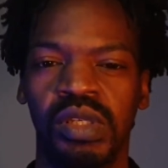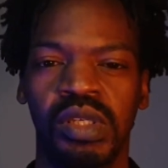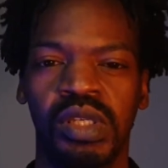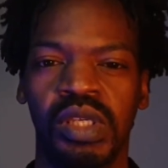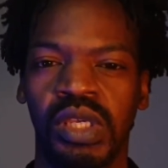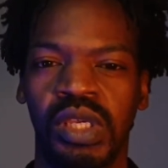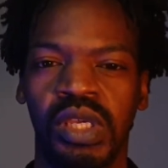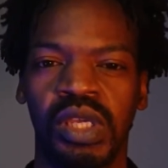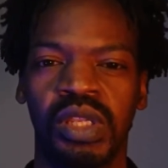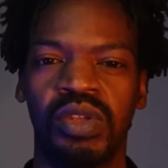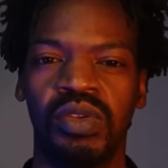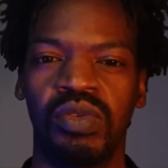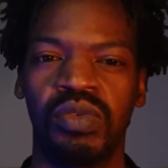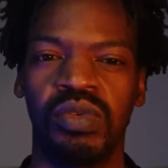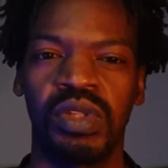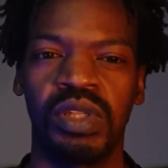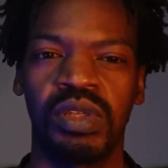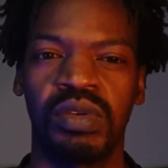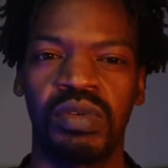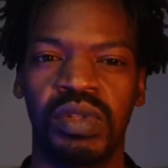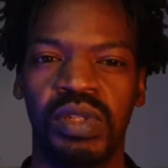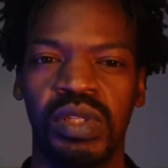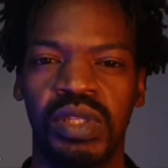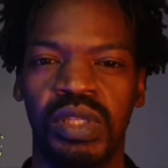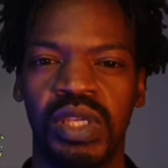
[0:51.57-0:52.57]
and you
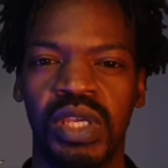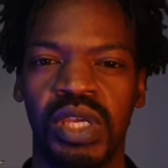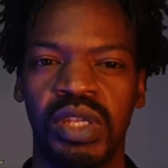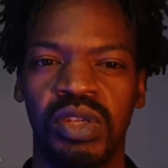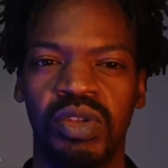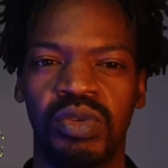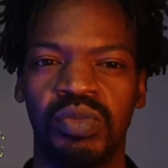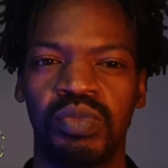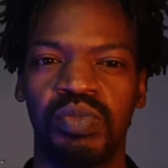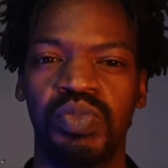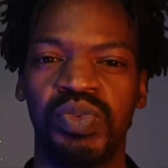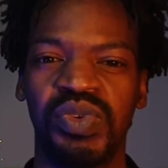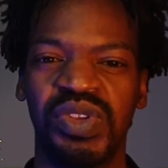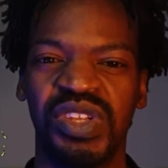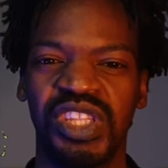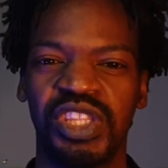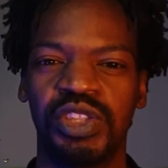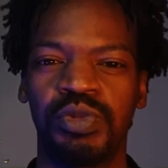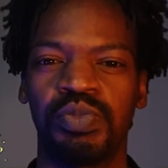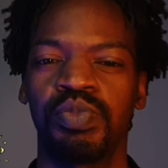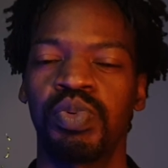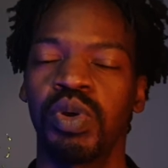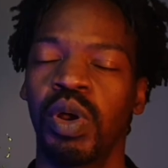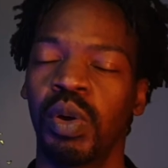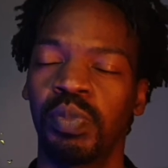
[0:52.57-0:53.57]
literally cannot breathe
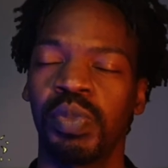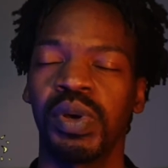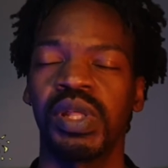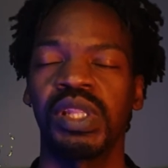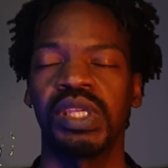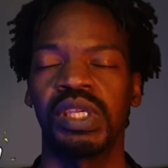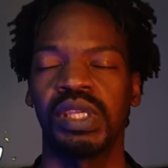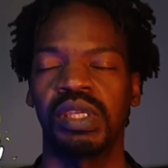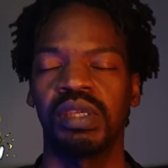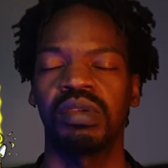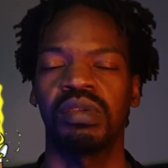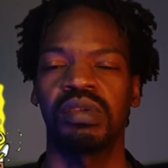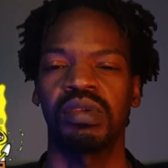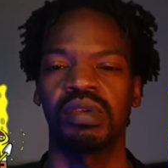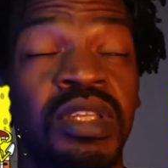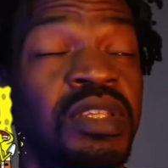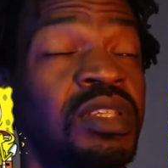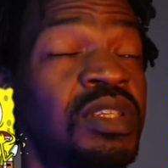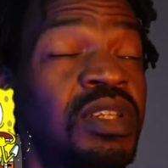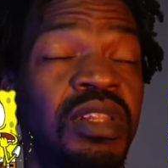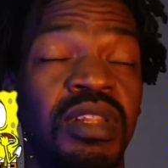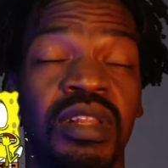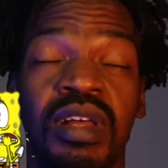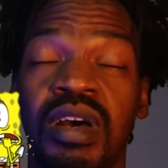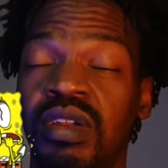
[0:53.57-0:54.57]
properly. There's a
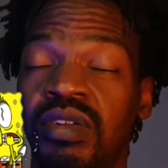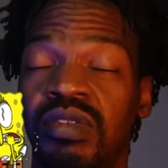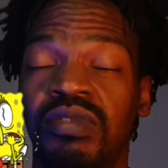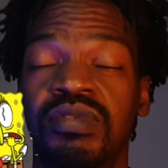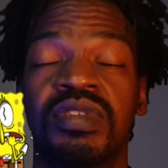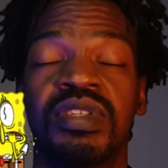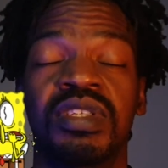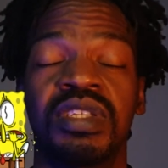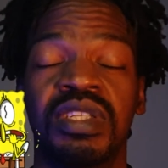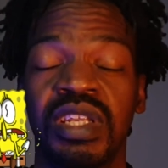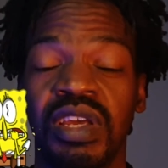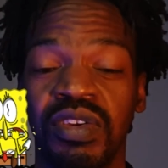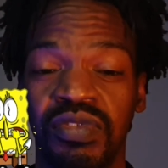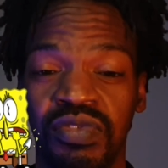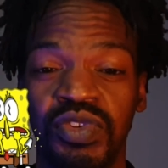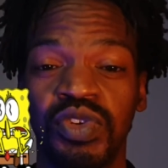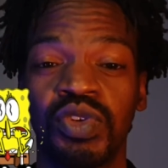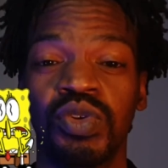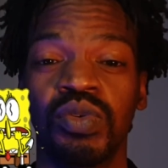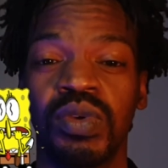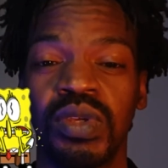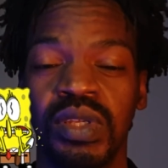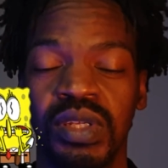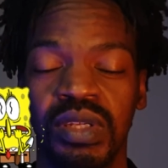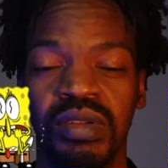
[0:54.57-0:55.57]
lot of stuff
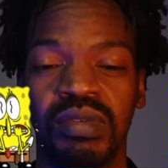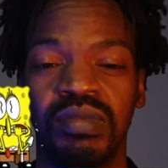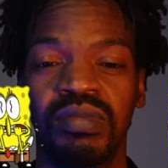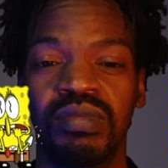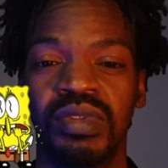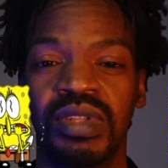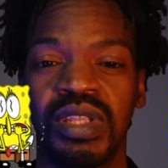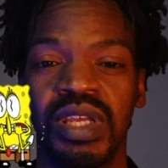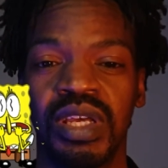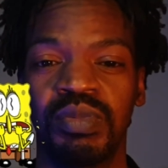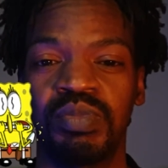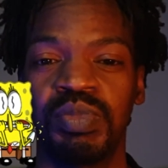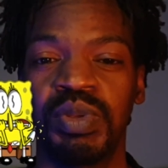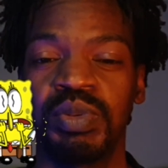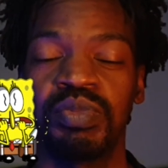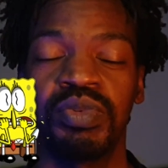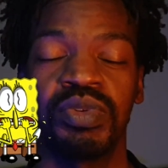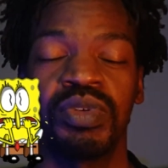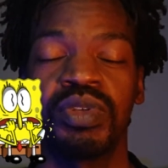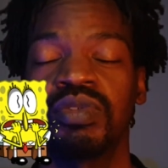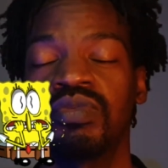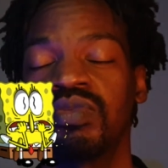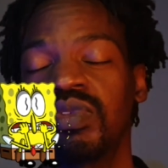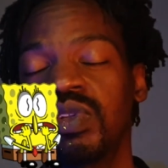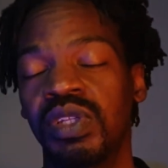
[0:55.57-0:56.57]
to it that people
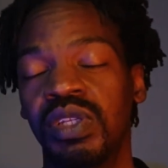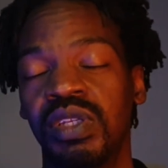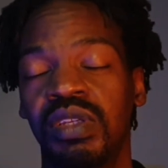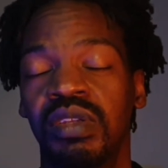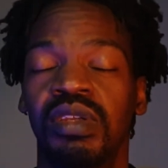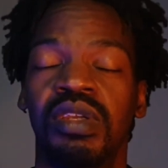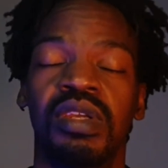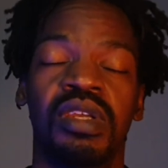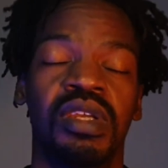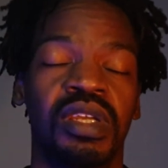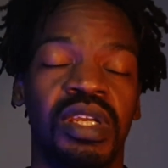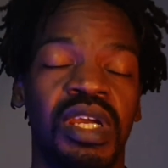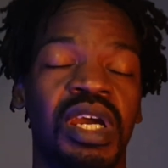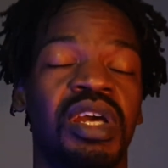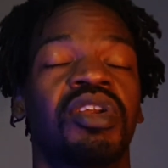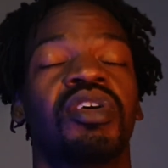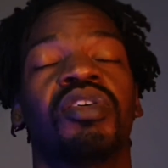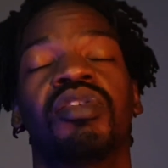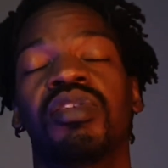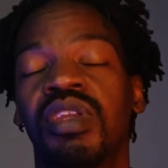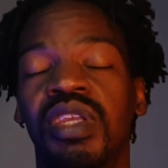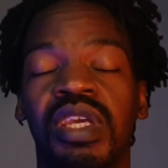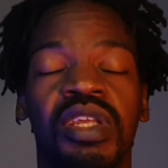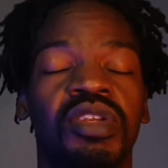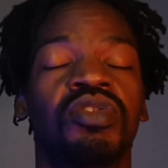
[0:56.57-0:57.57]
don't really kind
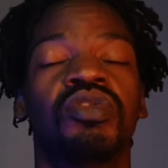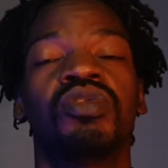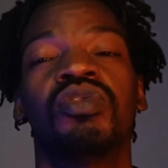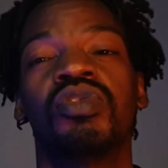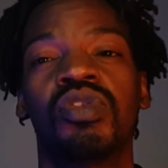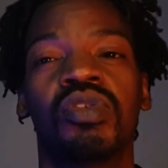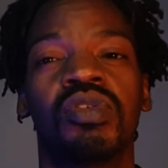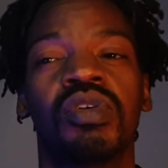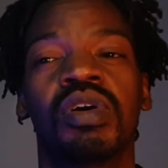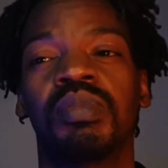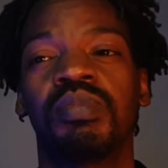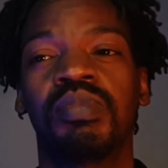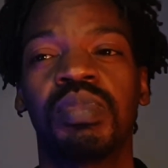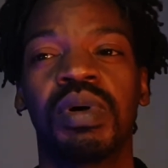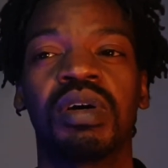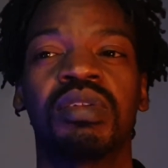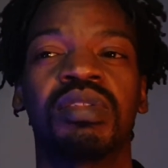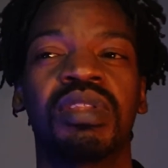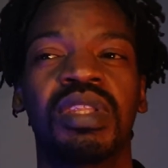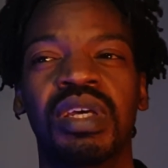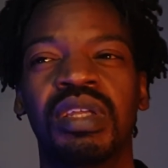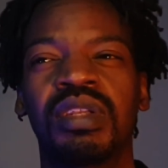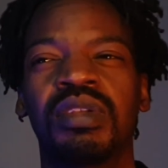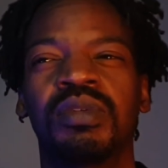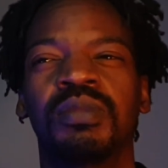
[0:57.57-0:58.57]
of get to know about that.